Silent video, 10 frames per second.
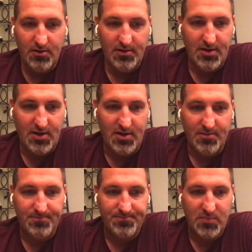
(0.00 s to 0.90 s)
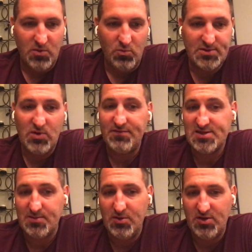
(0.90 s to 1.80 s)
Once we have the
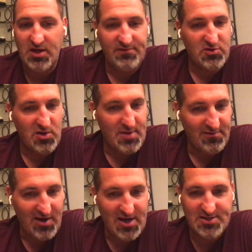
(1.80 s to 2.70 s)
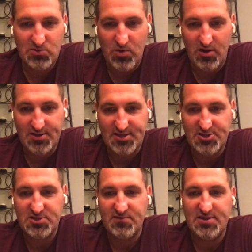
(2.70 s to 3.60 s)
stability, inventory may rise as well as
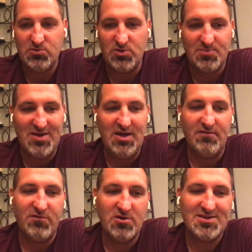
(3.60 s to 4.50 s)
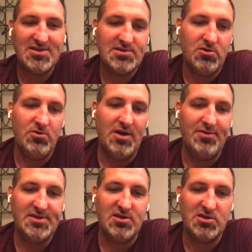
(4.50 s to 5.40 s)
interest rates, which may inversely slow
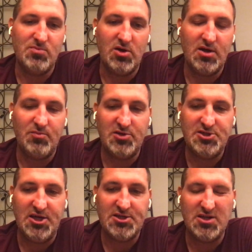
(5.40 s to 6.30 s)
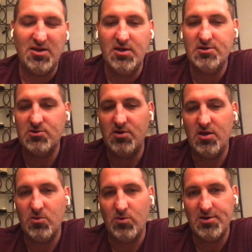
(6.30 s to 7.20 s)
down the seller's market appreciation. So in
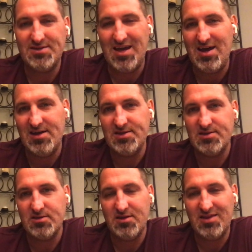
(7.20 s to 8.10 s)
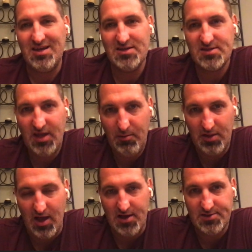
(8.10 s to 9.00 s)
other words, as things
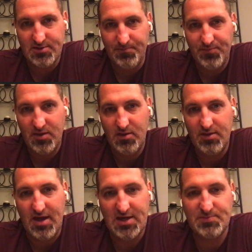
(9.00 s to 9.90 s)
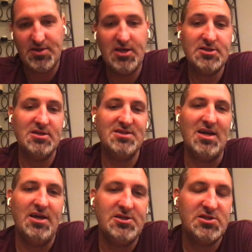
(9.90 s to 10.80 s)
stabilize, the expectation is
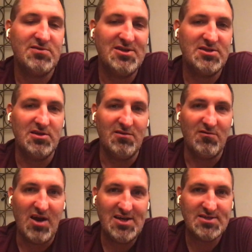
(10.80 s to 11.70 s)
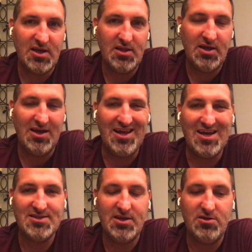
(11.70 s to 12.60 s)
that interest rates should rise slightly, and
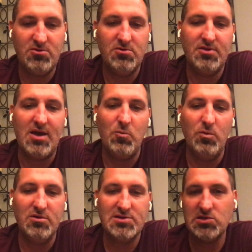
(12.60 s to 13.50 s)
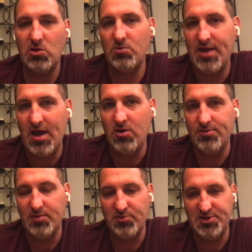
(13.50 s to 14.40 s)
as they do, that will slow
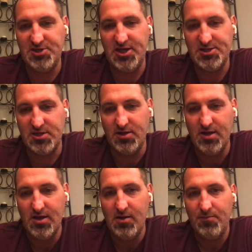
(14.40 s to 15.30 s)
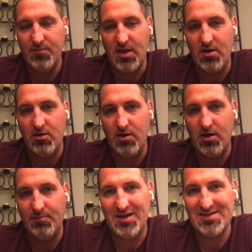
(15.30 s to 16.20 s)
down the appreciation. Now,
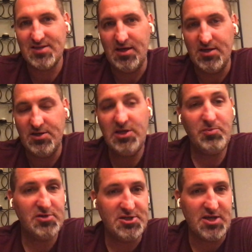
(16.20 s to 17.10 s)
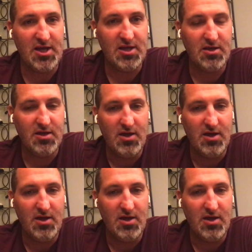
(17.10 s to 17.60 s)
I'm not saying depreciate it.